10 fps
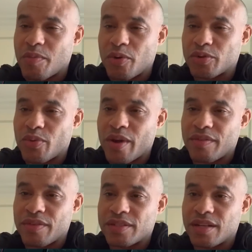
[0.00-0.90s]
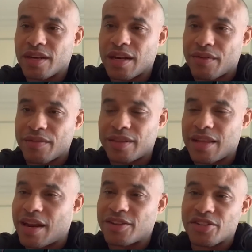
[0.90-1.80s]
promoter we've ever seen in life.
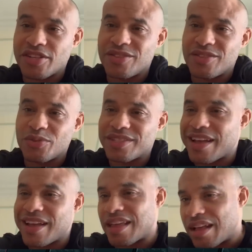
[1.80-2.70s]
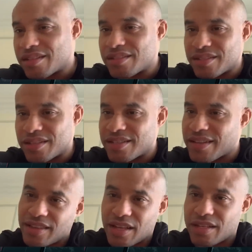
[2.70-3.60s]
Dana just don't say things to
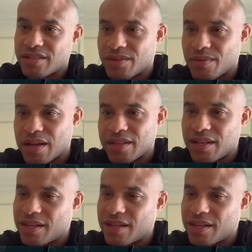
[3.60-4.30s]
say things, right? Yeah.